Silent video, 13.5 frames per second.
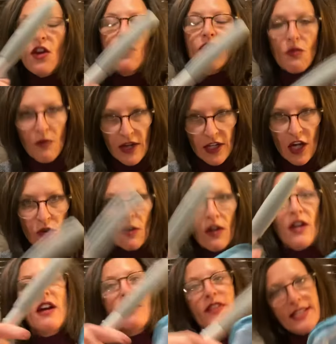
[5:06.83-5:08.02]
the window,
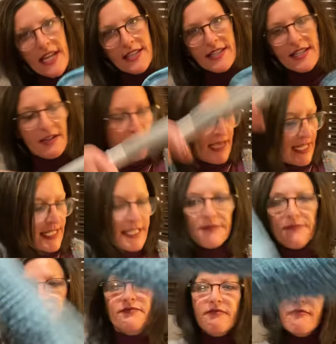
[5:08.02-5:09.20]
the dusting mitt,
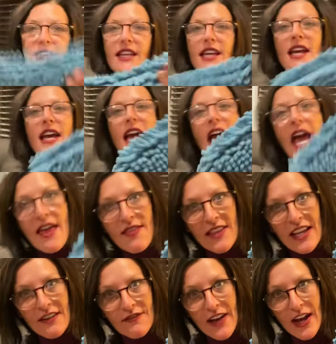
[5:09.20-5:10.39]
and the
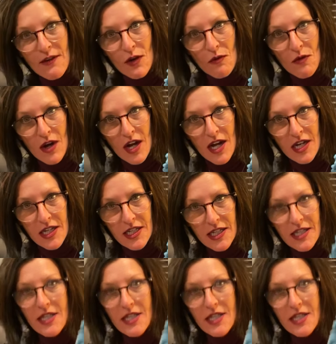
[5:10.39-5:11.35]
Enviro wand.